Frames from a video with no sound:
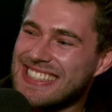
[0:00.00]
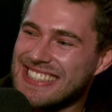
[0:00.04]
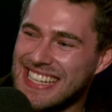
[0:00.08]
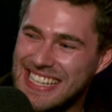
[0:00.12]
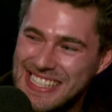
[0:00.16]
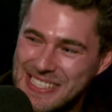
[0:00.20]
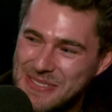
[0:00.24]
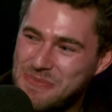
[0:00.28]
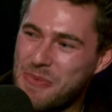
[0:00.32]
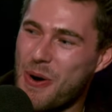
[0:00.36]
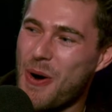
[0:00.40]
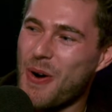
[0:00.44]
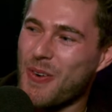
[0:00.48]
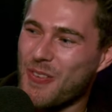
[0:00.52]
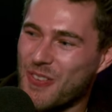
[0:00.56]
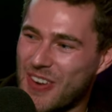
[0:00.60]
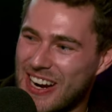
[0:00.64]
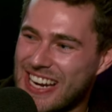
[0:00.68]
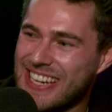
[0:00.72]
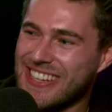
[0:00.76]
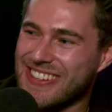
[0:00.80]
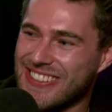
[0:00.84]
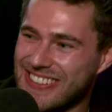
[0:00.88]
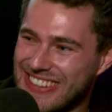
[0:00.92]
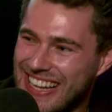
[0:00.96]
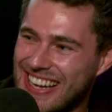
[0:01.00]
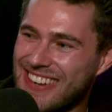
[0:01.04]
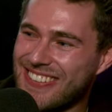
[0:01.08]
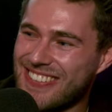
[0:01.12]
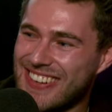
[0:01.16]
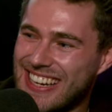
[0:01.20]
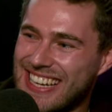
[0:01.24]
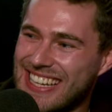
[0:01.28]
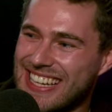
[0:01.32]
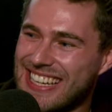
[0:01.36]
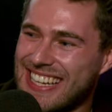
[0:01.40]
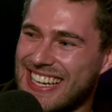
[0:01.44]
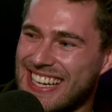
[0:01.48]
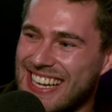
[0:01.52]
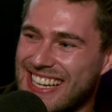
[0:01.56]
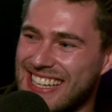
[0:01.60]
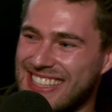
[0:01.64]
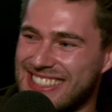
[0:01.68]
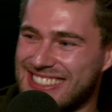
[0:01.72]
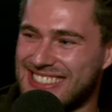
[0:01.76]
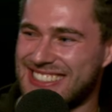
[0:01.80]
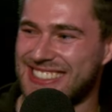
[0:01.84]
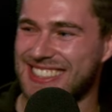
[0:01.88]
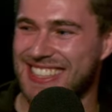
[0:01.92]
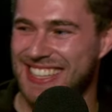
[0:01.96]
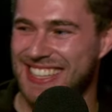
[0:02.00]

That's more real. That really is.